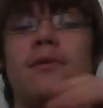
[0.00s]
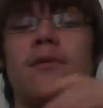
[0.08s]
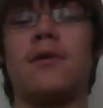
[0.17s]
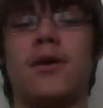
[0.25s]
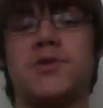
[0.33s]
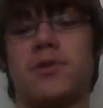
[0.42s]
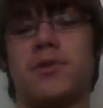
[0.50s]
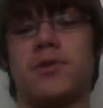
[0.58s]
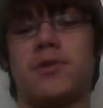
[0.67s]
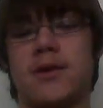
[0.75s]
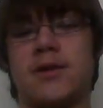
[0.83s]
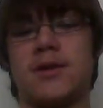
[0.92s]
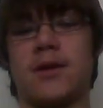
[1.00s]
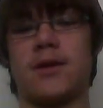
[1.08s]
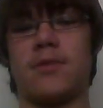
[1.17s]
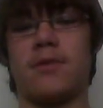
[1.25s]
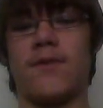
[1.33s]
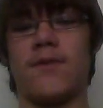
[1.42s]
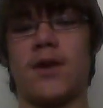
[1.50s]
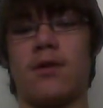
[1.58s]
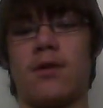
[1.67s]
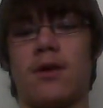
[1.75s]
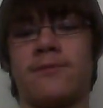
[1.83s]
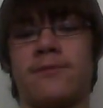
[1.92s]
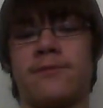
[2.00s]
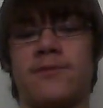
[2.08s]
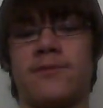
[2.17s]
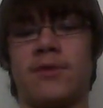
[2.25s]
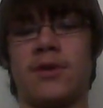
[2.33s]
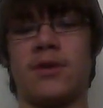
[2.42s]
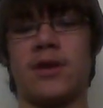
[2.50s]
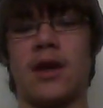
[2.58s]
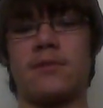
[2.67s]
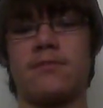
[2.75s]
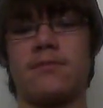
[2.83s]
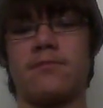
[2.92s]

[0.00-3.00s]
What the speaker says: so if you're going to shut my video off for that,